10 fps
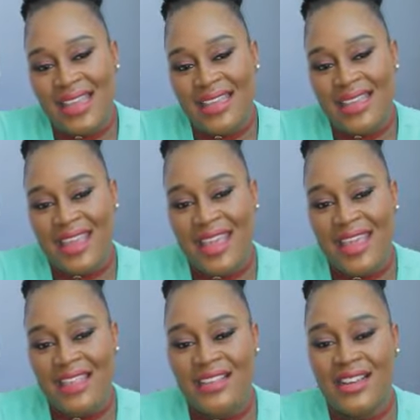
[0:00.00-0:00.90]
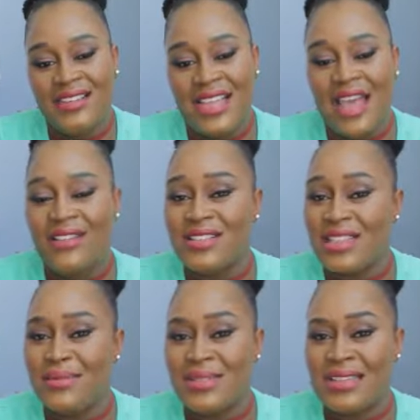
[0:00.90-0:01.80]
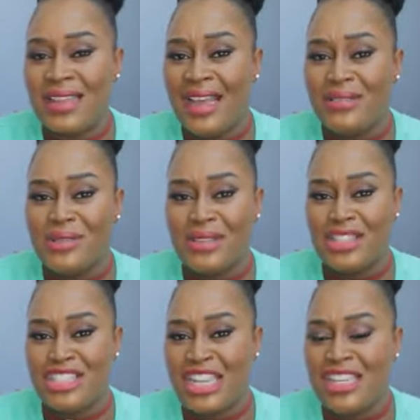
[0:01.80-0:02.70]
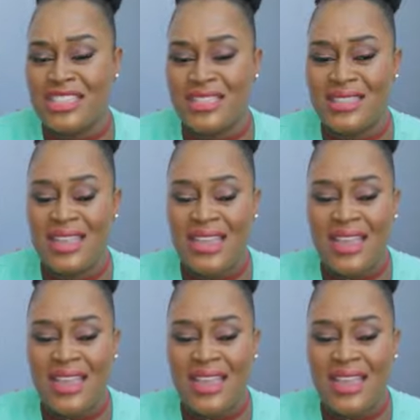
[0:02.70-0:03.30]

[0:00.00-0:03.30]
Like it does have its ups and downs with the changes.